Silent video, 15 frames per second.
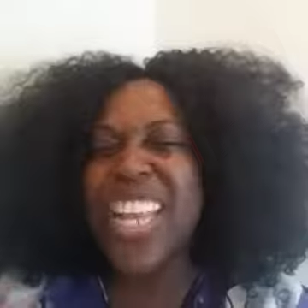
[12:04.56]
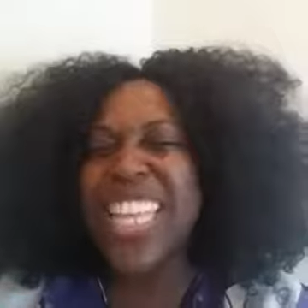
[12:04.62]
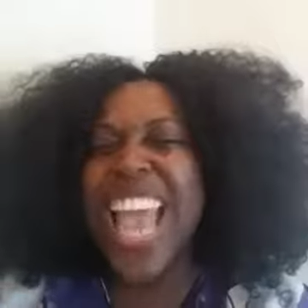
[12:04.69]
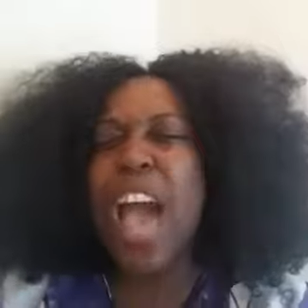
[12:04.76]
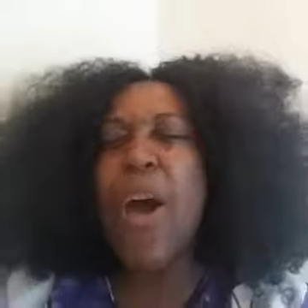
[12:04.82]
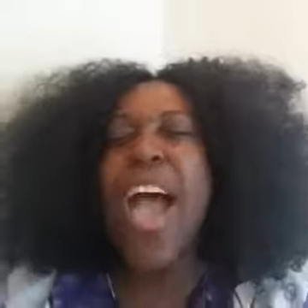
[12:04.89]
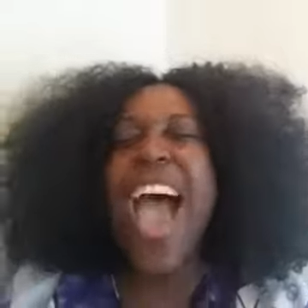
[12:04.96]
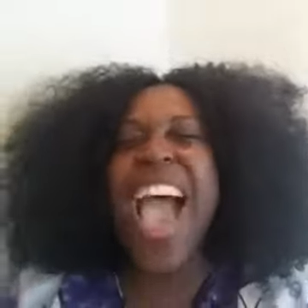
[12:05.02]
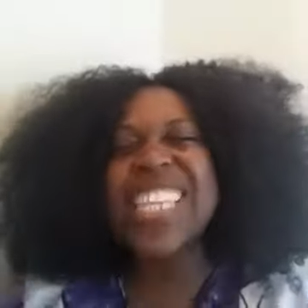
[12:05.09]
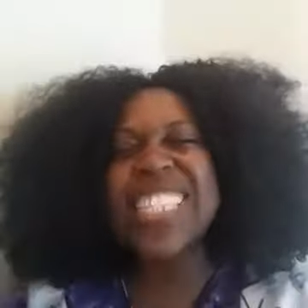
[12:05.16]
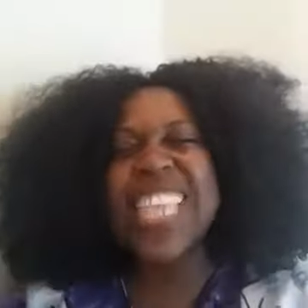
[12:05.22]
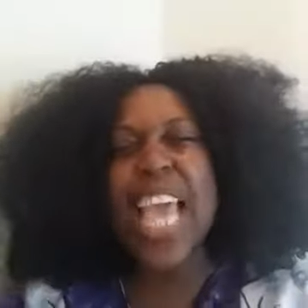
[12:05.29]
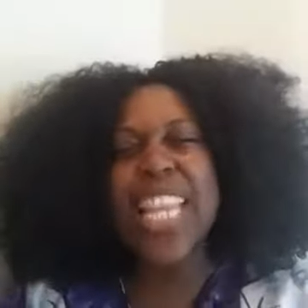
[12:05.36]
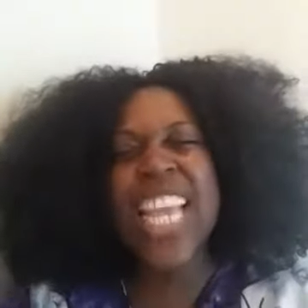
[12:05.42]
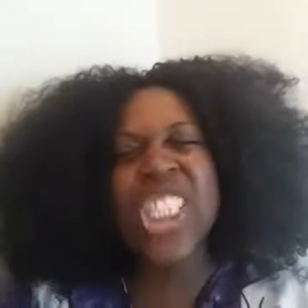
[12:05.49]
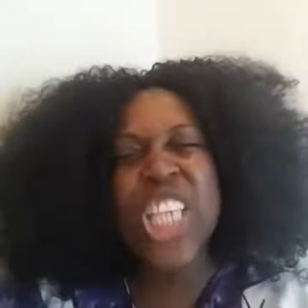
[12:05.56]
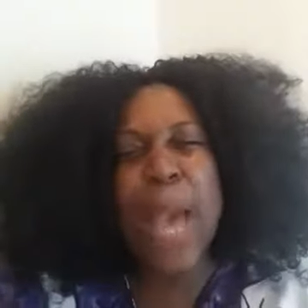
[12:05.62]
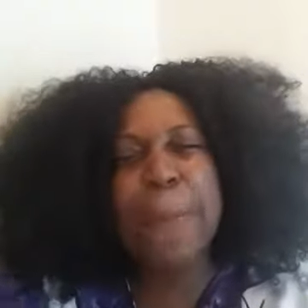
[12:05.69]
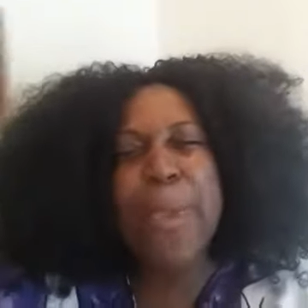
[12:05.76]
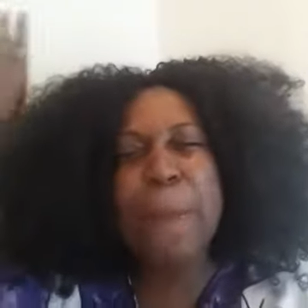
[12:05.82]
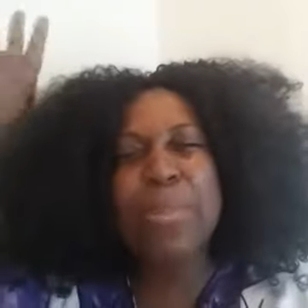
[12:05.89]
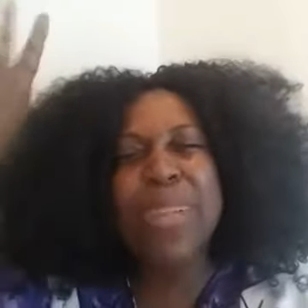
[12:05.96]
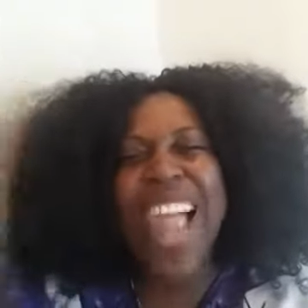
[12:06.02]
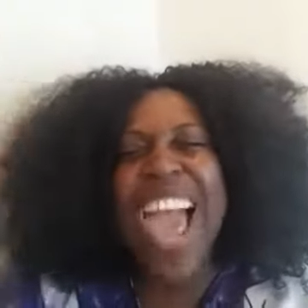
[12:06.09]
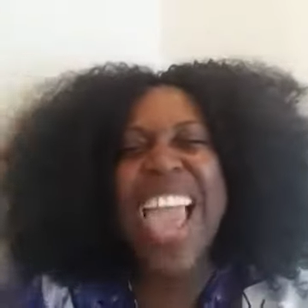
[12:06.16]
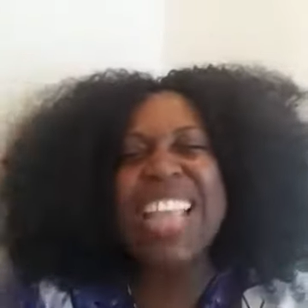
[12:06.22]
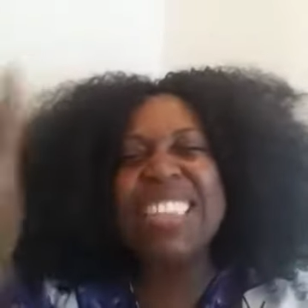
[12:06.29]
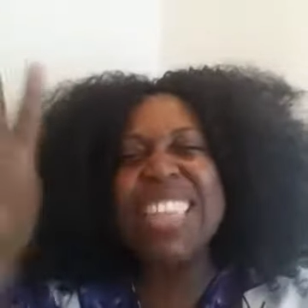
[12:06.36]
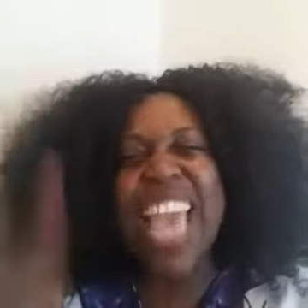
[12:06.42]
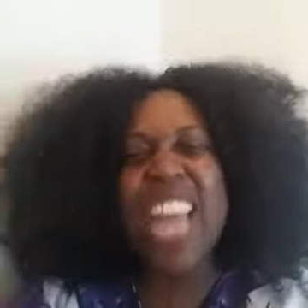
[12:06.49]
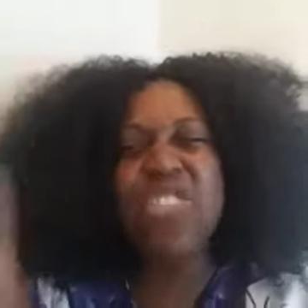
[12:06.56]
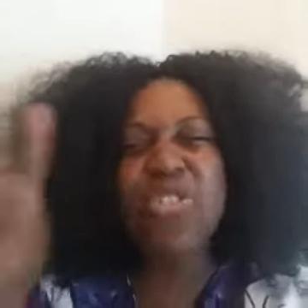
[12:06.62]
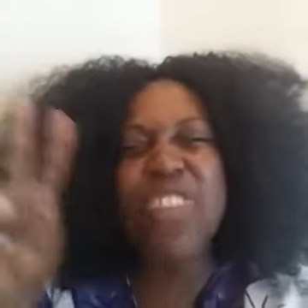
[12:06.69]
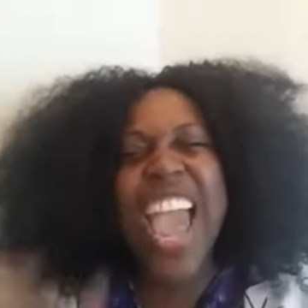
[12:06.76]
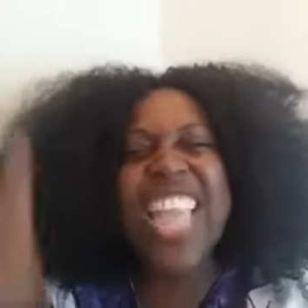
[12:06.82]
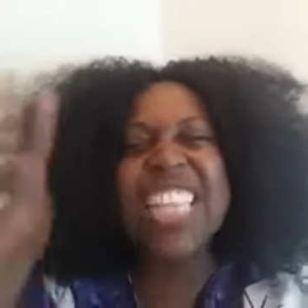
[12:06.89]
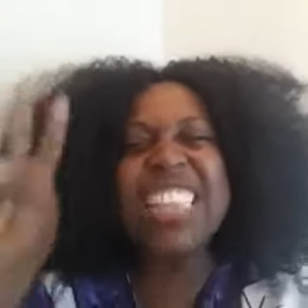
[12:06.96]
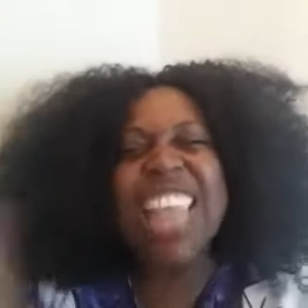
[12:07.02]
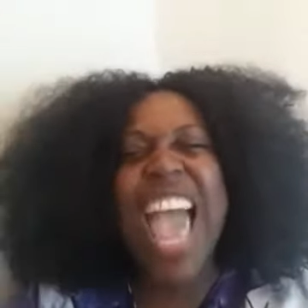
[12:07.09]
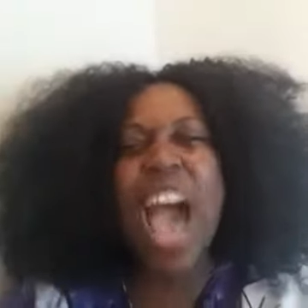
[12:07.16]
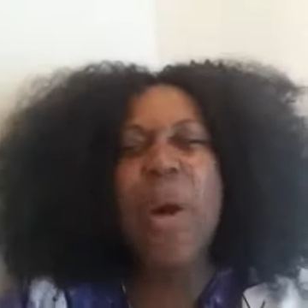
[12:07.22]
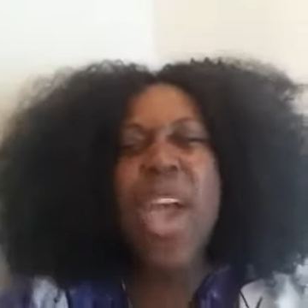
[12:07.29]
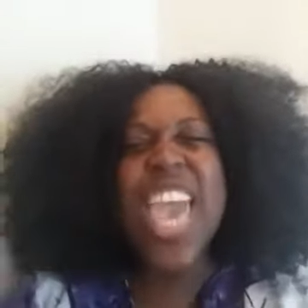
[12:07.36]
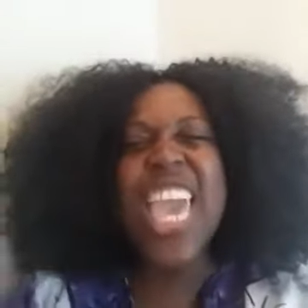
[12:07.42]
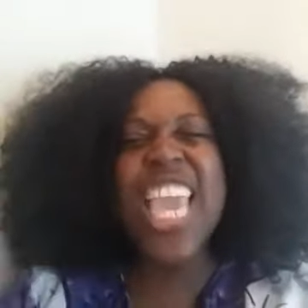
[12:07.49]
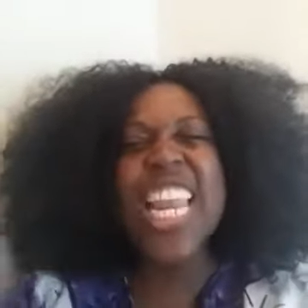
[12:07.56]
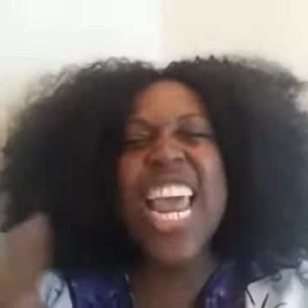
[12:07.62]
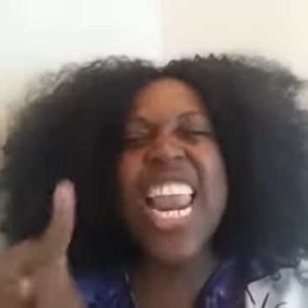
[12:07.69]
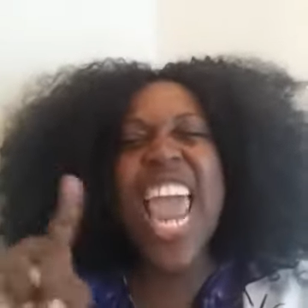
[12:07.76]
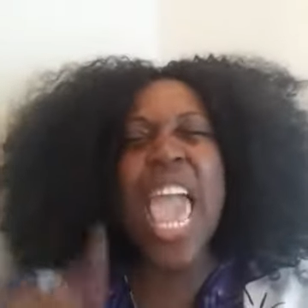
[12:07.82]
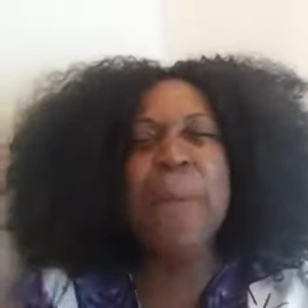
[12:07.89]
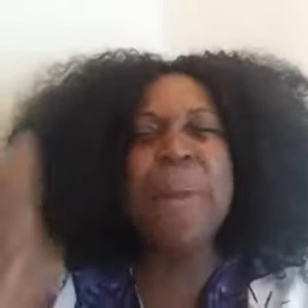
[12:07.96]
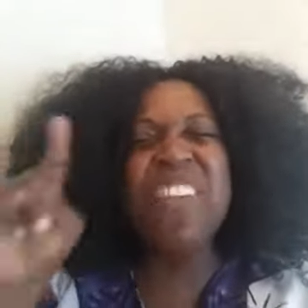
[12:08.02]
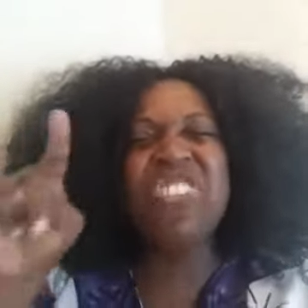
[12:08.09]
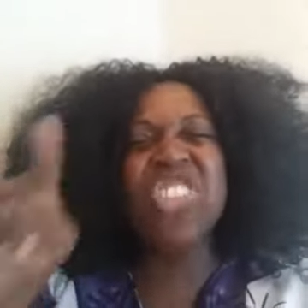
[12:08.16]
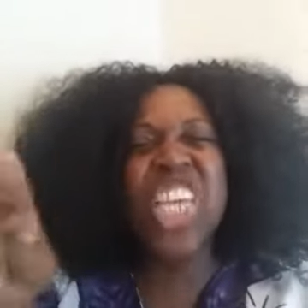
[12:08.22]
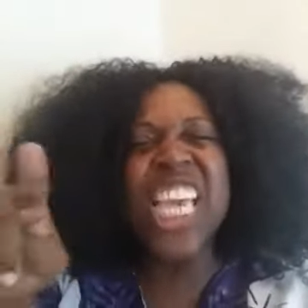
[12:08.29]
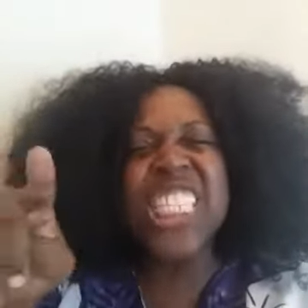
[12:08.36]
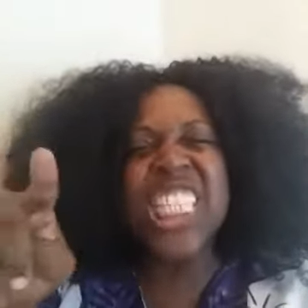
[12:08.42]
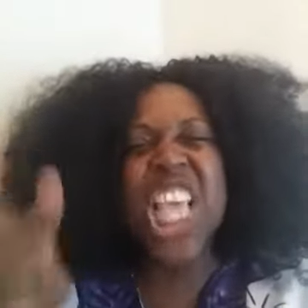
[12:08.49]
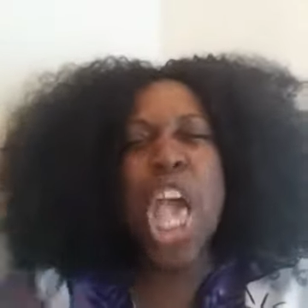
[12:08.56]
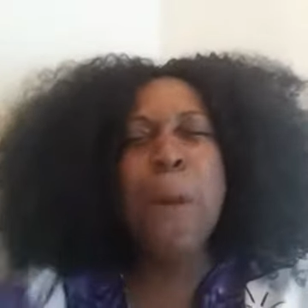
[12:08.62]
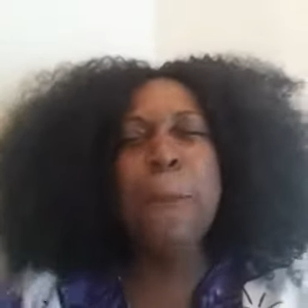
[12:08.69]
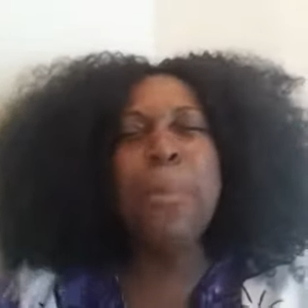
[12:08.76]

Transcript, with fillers: right now, I say they shall be blinded right now in the name of Jesus.